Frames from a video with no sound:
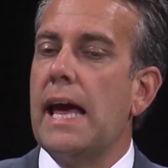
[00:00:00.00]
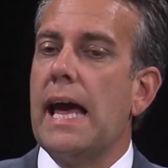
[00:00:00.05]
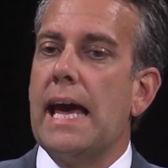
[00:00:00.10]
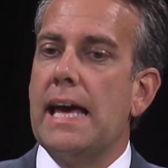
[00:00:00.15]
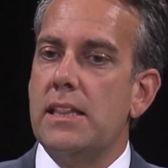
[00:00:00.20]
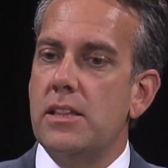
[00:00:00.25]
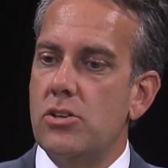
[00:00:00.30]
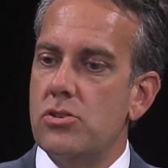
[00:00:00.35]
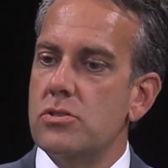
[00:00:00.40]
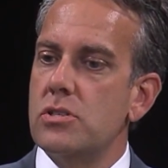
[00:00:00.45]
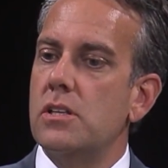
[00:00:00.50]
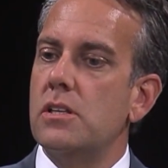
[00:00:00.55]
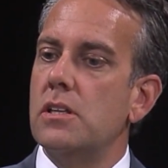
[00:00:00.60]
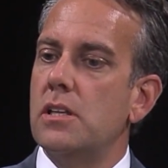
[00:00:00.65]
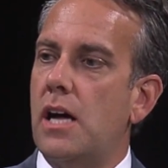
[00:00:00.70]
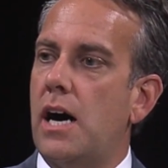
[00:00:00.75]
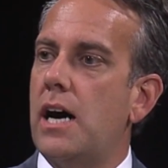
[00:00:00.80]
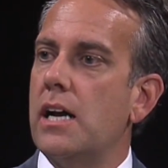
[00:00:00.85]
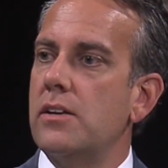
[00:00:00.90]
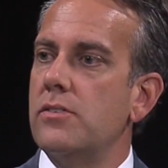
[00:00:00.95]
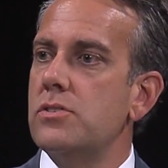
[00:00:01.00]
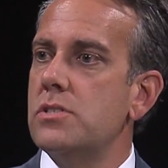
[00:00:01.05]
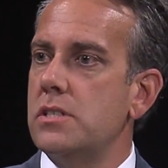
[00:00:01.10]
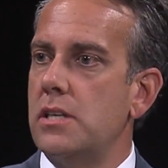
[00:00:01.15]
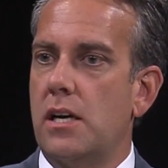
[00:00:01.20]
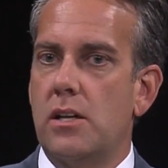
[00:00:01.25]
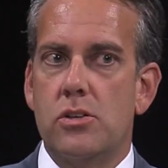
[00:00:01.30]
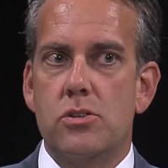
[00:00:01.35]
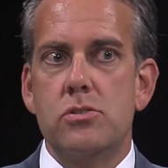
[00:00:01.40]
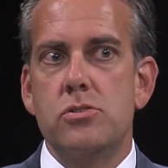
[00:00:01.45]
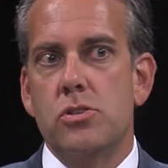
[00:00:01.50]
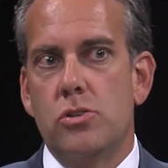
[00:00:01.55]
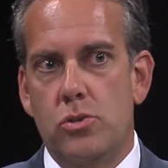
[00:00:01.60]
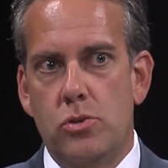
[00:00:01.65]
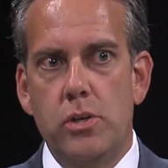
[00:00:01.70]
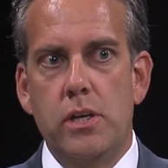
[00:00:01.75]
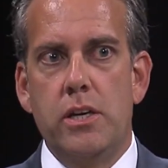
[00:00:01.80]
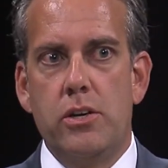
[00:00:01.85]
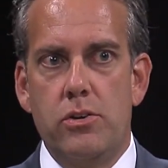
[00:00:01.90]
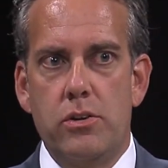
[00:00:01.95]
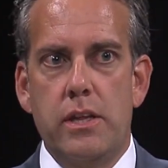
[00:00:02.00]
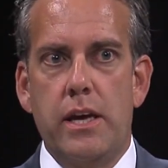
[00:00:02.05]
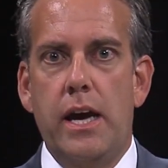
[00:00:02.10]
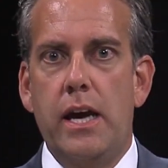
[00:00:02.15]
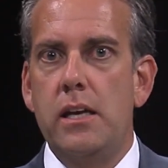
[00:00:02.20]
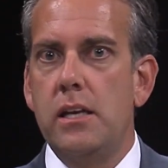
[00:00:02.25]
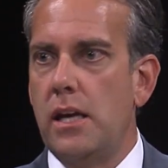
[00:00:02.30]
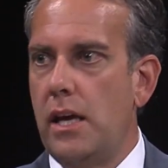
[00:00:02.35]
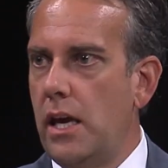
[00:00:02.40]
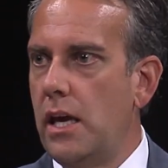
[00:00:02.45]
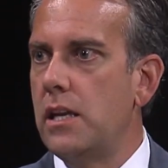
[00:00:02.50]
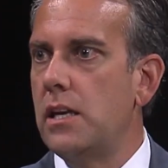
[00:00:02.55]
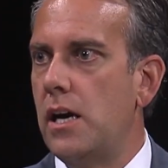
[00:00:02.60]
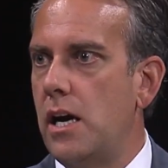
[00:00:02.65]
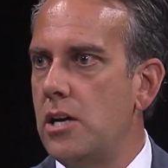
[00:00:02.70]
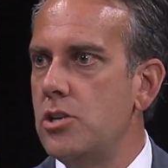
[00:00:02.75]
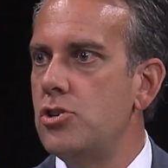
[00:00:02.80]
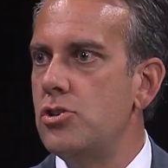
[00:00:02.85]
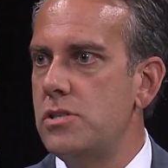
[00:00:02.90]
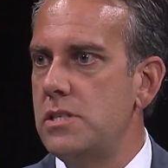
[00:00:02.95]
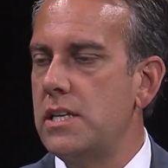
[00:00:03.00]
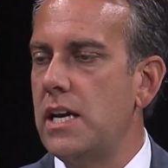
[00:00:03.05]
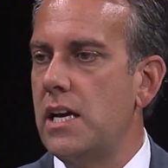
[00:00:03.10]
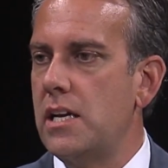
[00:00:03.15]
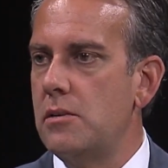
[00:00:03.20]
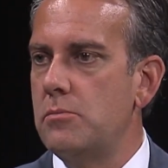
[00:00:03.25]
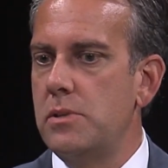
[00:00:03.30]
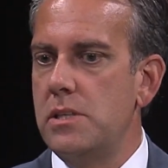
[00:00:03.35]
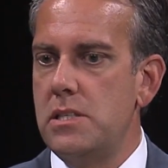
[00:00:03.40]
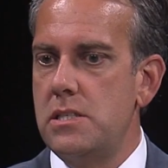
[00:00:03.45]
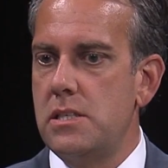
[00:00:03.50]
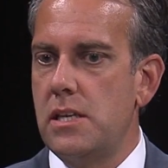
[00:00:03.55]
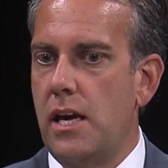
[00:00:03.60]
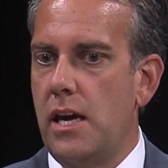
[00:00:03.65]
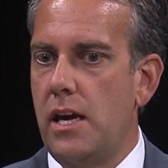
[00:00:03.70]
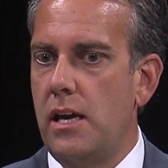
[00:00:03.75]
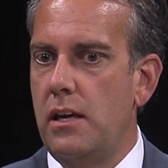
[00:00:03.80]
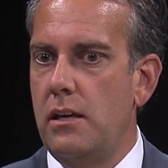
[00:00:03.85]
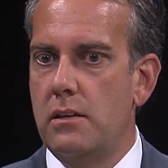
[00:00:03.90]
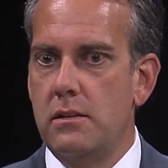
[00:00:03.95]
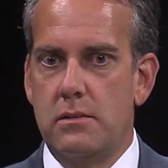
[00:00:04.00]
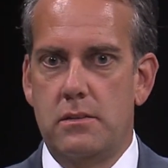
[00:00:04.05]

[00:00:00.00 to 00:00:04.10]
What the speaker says: And there's a lot of sellers who hear that and understandably say,